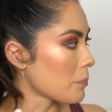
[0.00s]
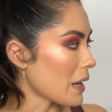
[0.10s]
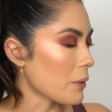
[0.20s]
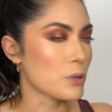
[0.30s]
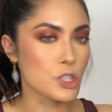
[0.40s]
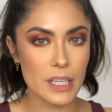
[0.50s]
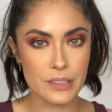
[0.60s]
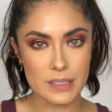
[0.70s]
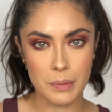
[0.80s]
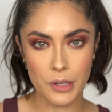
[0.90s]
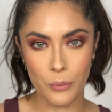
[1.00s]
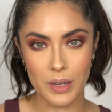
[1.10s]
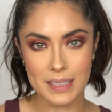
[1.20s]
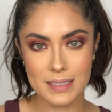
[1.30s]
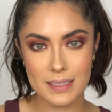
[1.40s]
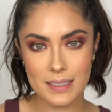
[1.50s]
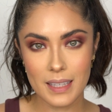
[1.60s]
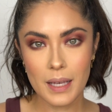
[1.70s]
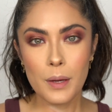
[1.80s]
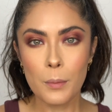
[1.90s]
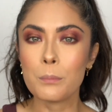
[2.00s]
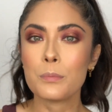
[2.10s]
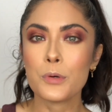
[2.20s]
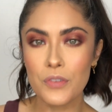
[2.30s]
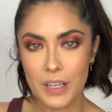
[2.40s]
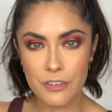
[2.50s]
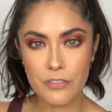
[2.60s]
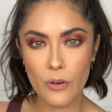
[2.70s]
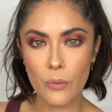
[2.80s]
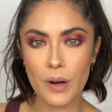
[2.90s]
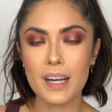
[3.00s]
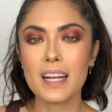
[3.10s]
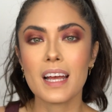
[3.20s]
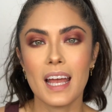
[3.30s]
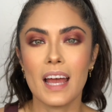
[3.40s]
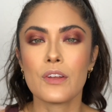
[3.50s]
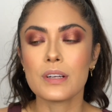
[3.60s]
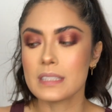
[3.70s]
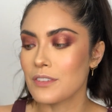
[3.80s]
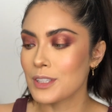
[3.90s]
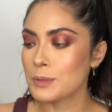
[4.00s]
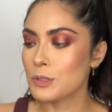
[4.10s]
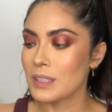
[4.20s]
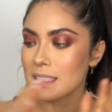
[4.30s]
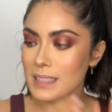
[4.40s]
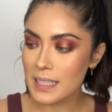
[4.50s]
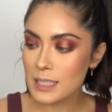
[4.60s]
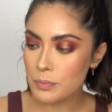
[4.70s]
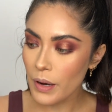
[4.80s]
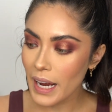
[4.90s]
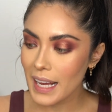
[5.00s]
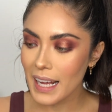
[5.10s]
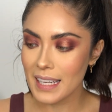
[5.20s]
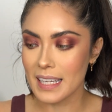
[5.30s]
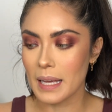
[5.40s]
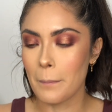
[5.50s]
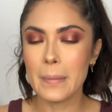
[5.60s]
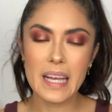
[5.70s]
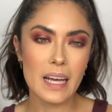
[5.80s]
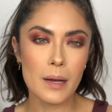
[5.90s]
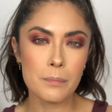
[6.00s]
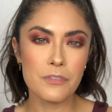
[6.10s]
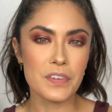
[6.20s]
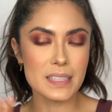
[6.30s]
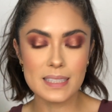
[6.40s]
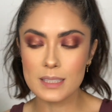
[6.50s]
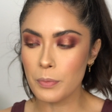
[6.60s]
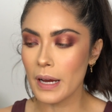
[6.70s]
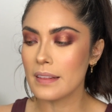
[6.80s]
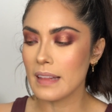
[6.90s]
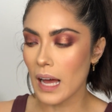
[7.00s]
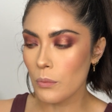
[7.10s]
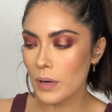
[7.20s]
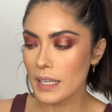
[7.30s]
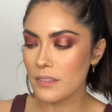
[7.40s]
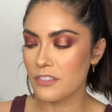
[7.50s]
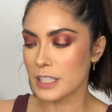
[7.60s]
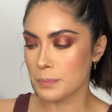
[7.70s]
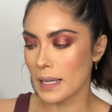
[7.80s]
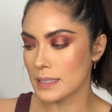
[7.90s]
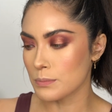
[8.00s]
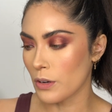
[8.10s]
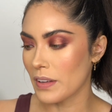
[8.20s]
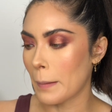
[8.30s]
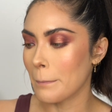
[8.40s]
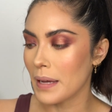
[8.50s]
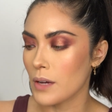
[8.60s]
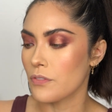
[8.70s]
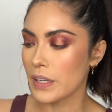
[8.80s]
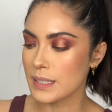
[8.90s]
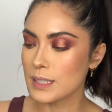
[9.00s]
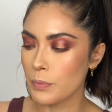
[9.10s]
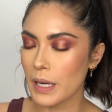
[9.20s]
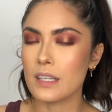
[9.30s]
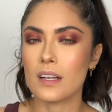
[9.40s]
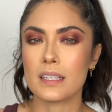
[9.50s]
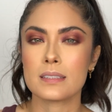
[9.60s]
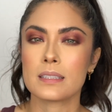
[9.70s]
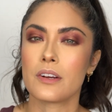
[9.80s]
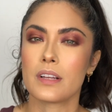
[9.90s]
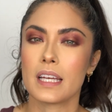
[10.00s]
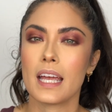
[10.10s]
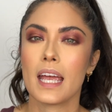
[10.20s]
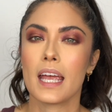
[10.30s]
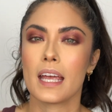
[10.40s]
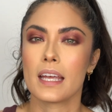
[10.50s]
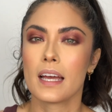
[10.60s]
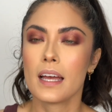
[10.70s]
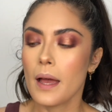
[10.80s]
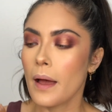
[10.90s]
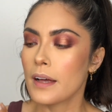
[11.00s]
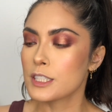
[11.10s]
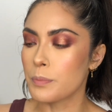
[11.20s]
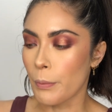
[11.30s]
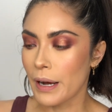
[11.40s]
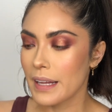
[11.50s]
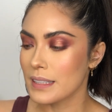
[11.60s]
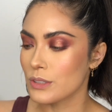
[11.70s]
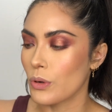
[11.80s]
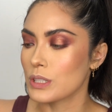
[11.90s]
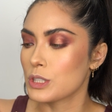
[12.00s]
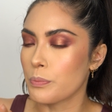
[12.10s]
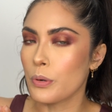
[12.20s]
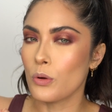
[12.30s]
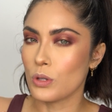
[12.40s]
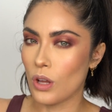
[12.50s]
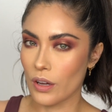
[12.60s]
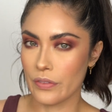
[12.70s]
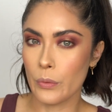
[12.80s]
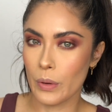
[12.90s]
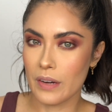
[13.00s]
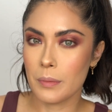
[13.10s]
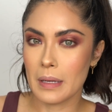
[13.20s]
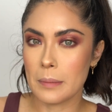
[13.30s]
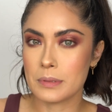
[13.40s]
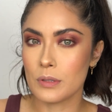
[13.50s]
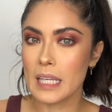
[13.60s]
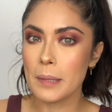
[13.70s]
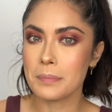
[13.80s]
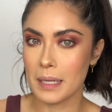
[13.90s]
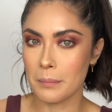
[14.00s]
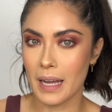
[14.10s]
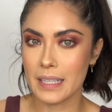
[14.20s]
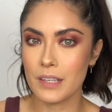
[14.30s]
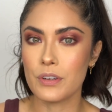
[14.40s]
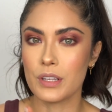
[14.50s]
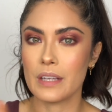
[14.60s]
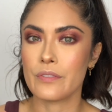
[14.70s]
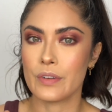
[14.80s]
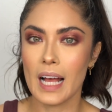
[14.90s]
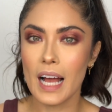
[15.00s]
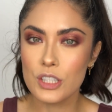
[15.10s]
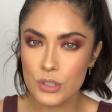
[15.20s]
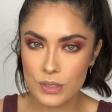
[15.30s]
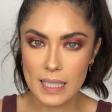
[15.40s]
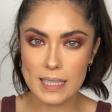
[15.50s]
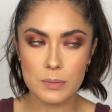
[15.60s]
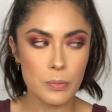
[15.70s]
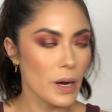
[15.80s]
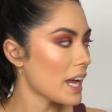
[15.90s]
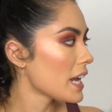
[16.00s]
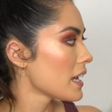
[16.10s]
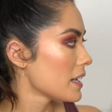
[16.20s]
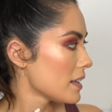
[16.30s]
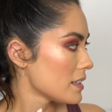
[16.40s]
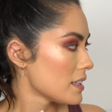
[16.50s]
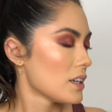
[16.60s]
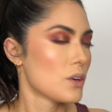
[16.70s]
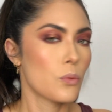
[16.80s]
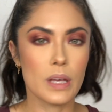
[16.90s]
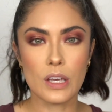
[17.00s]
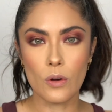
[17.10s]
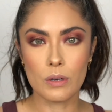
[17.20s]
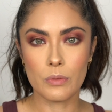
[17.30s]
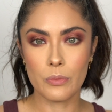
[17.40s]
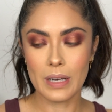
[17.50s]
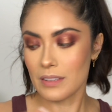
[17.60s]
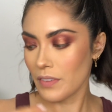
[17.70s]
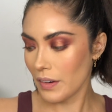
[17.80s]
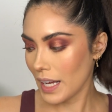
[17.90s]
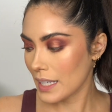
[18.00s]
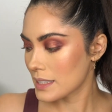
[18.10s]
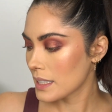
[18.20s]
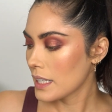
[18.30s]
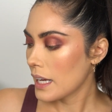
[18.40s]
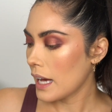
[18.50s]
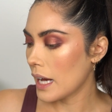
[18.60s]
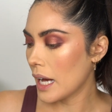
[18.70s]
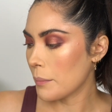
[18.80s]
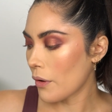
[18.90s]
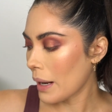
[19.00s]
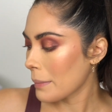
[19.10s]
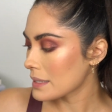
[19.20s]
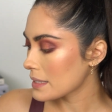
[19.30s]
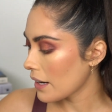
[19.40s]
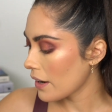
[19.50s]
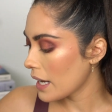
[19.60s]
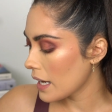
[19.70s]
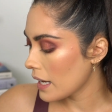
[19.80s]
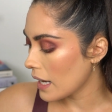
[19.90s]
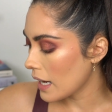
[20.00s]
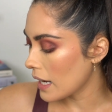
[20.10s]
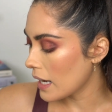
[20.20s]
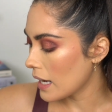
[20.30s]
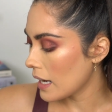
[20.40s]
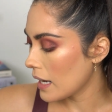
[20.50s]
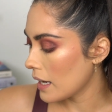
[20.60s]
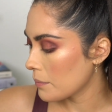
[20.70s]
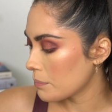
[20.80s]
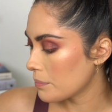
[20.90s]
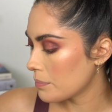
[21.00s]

But I will try and use some other ones moving forward. And there is a difference between a setting spray and like a makeup fixing spray. That one, Fix Plus, is more like a makeup fixing spray, not necessarily a spray that's going to prolong the wear of your makeup. So keep that in mind if you're looking for an actual setting spray. We can go in with one at the very end. Um, all right, mascara. Uh,